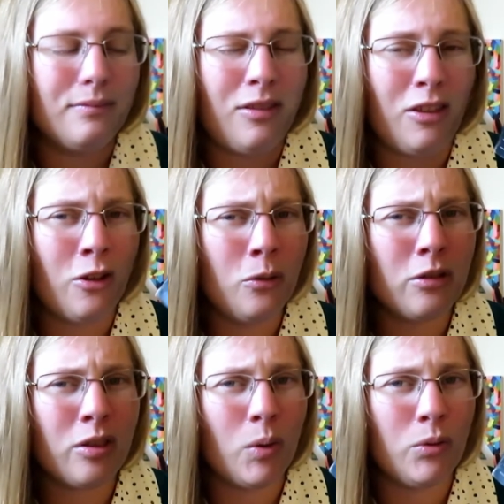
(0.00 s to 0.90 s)
The
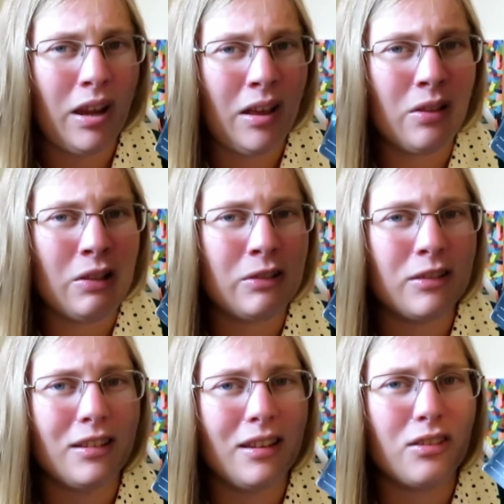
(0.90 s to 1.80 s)
Lotus
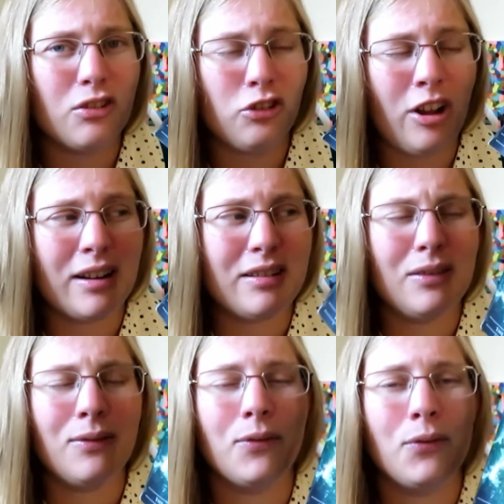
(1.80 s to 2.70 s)
Hotel is
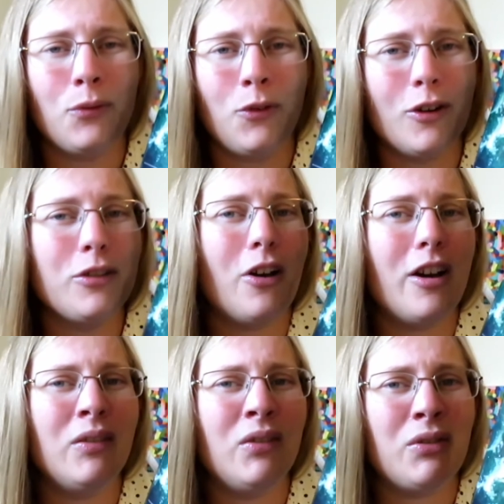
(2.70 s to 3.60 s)
attractive for a
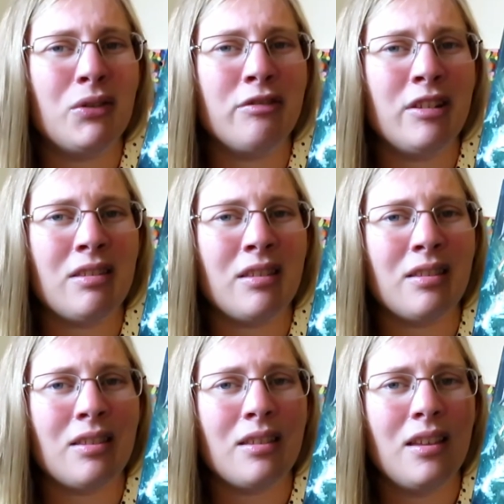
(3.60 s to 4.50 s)
lot of different
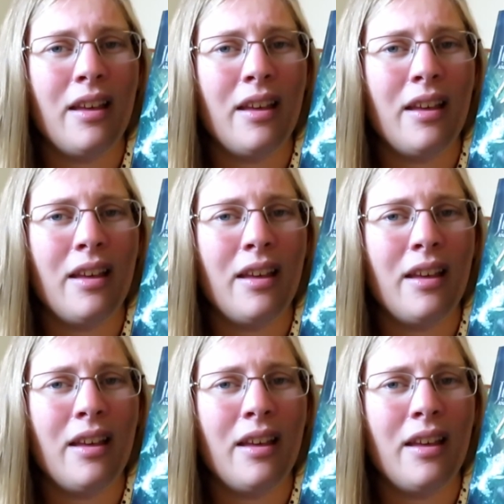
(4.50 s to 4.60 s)
reasons.